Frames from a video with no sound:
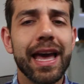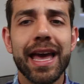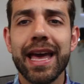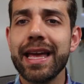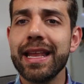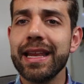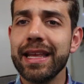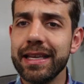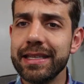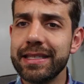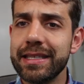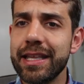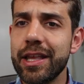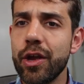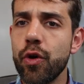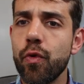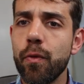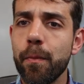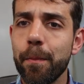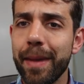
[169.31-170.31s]
and
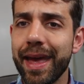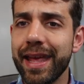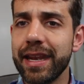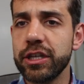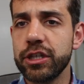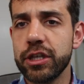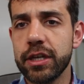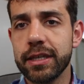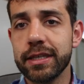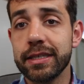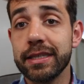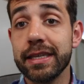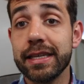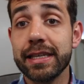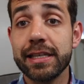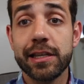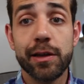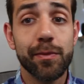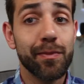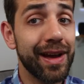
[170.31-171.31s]
still manage the
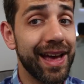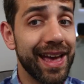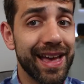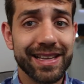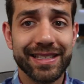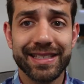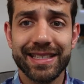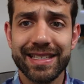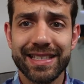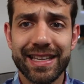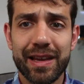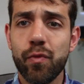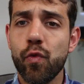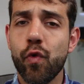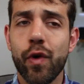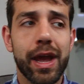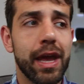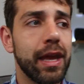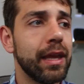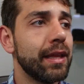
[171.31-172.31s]
system as the same
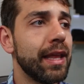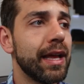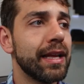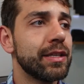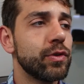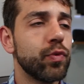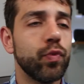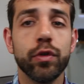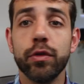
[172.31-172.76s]
way that